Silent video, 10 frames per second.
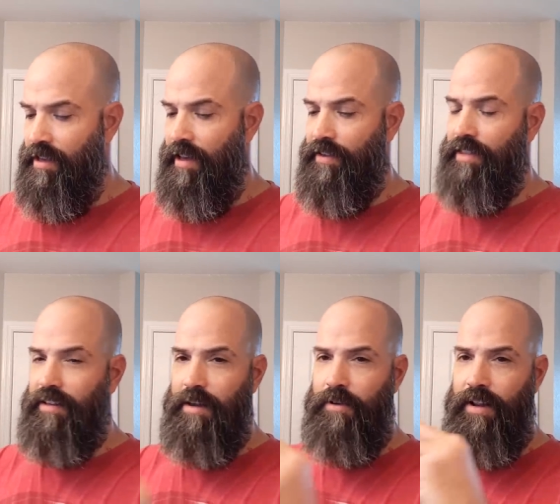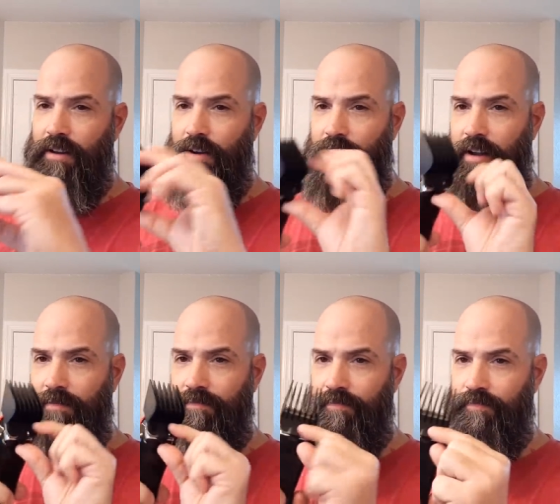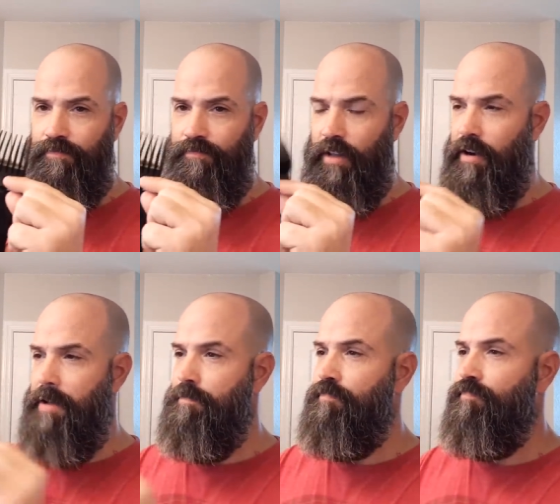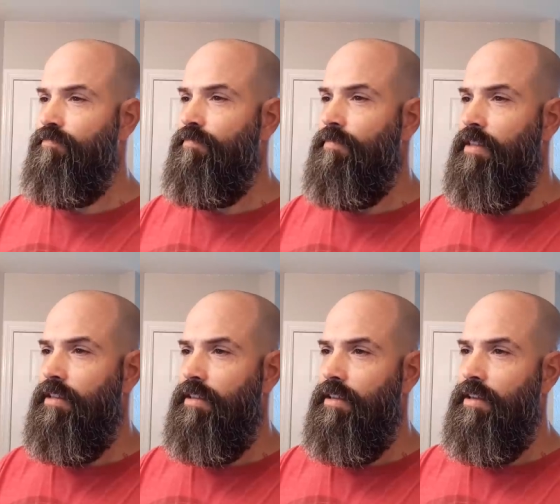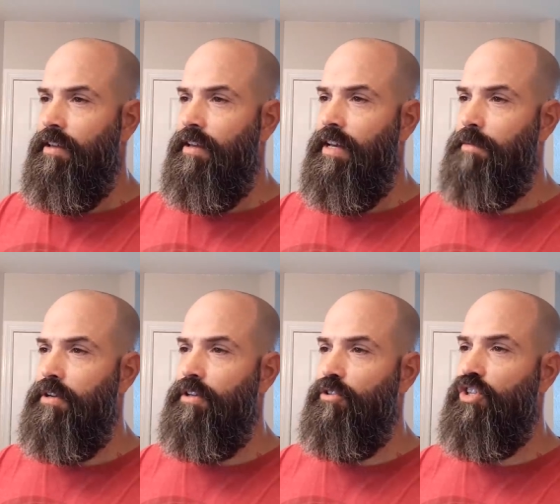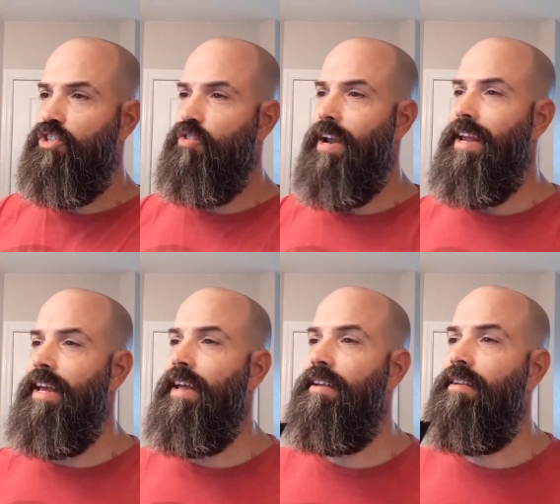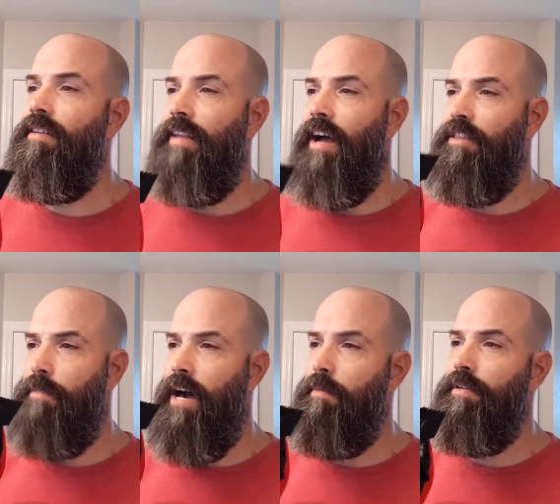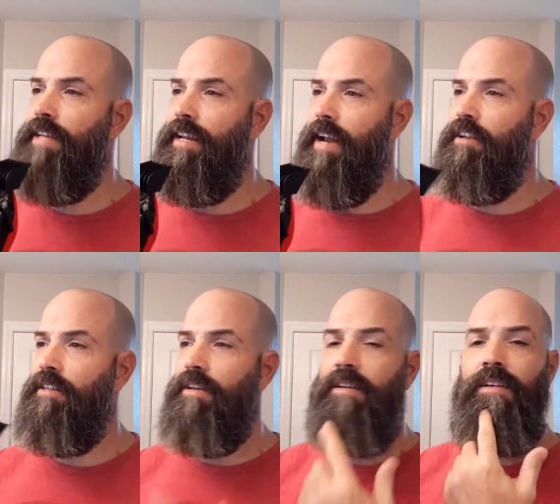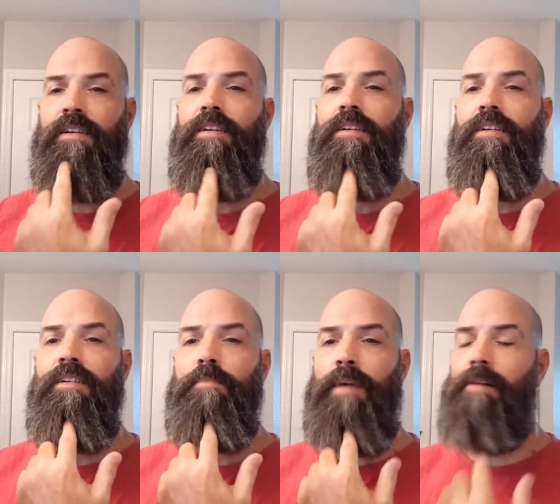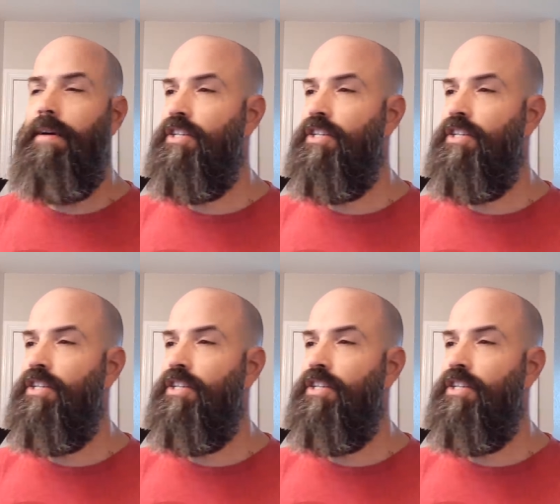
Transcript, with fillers: I've got the number eight guard on. All right. I'm going to go straight in, down to the bottom. I'm going to take down to the bottom of